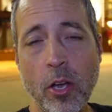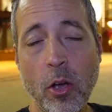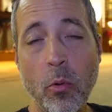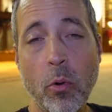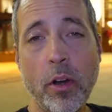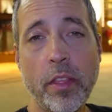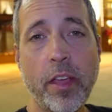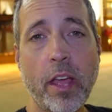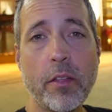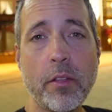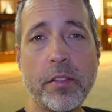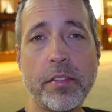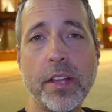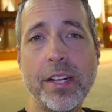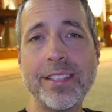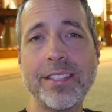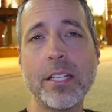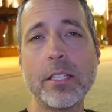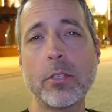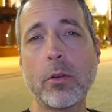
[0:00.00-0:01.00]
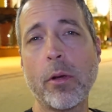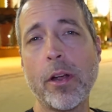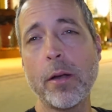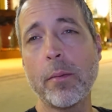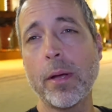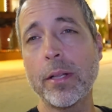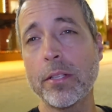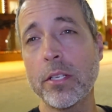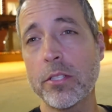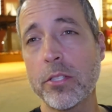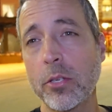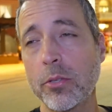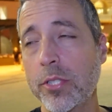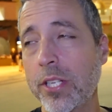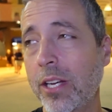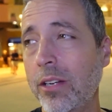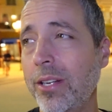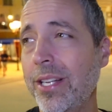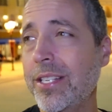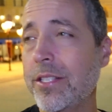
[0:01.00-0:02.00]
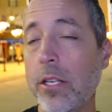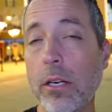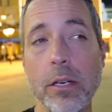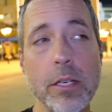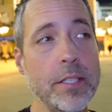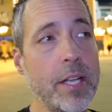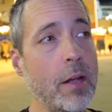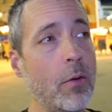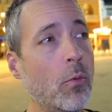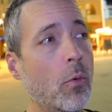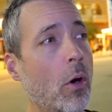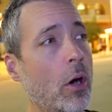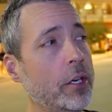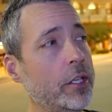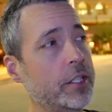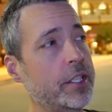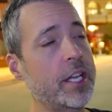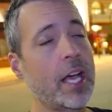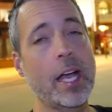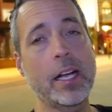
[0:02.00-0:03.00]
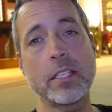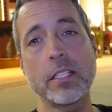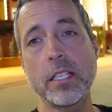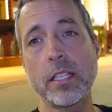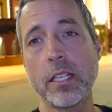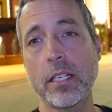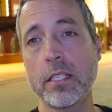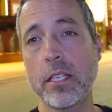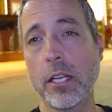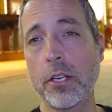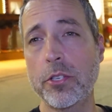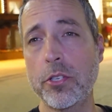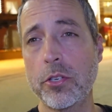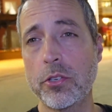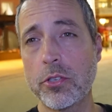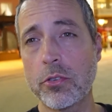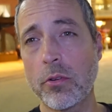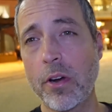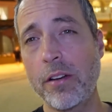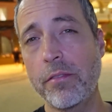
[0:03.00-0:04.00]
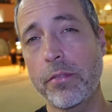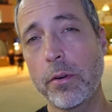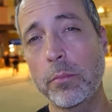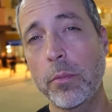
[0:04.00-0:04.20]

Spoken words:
One of the other things that's great about this hotel is there is a water taxi that takes you straight from